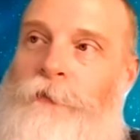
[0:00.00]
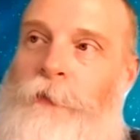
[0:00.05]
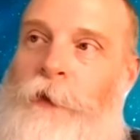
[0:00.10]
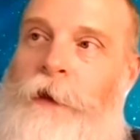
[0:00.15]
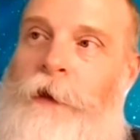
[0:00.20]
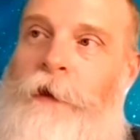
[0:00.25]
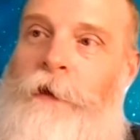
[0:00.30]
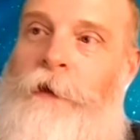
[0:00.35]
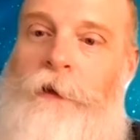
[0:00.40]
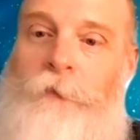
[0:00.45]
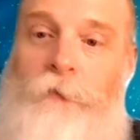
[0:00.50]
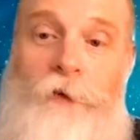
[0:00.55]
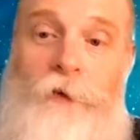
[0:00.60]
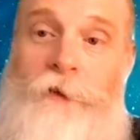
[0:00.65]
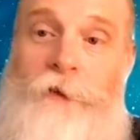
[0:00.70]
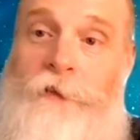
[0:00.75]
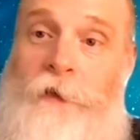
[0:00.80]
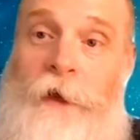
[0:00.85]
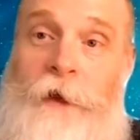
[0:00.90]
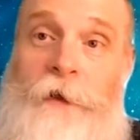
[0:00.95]
but
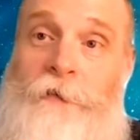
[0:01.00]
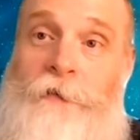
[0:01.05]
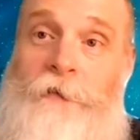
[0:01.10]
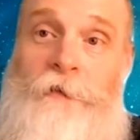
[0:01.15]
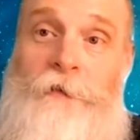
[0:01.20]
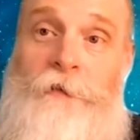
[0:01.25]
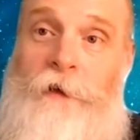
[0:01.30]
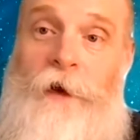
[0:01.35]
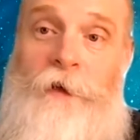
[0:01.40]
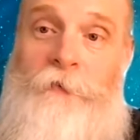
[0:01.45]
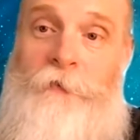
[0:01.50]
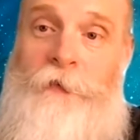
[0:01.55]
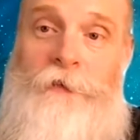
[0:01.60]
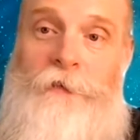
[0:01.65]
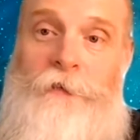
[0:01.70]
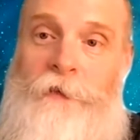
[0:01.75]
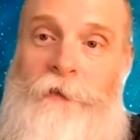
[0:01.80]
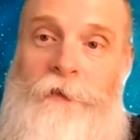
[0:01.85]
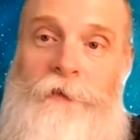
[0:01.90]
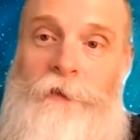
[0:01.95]
computer science
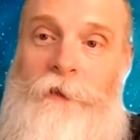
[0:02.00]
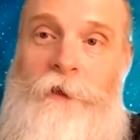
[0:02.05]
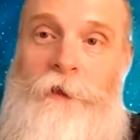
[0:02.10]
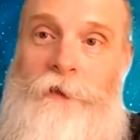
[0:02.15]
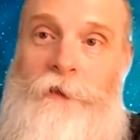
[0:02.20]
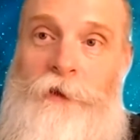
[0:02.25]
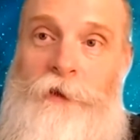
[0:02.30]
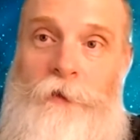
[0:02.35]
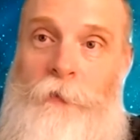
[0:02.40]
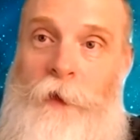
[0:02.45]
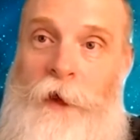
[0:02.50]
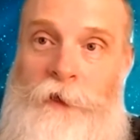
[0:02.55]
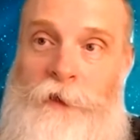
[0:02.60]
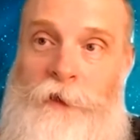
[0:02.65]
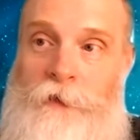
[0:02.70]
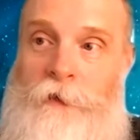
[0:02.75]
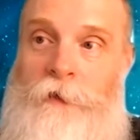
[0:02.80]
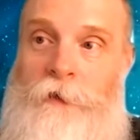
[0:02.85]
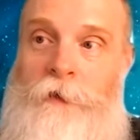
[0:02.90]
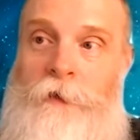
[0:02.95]
obviously is a good
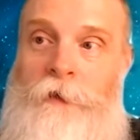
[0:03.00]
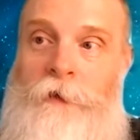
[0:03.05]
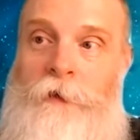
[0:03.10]
major.